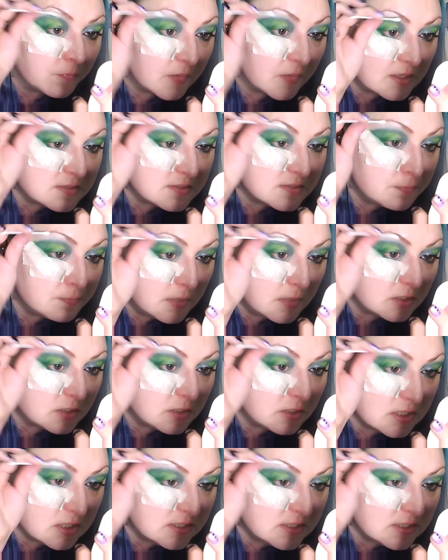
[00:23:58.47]
it's
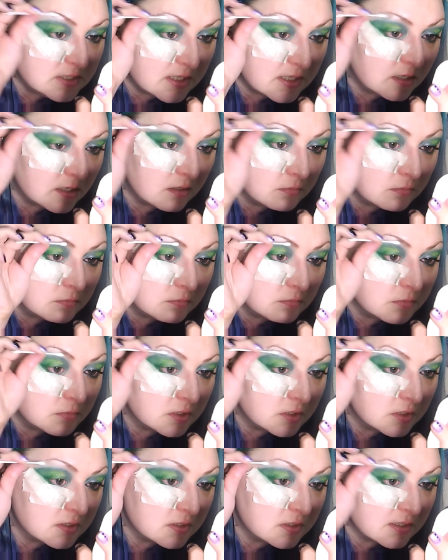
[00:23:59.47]
much easier
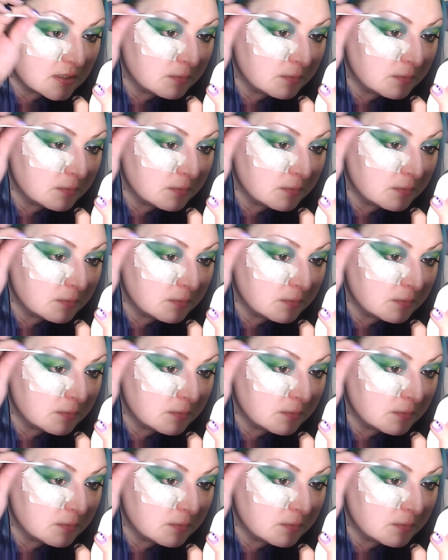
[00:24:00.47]
because it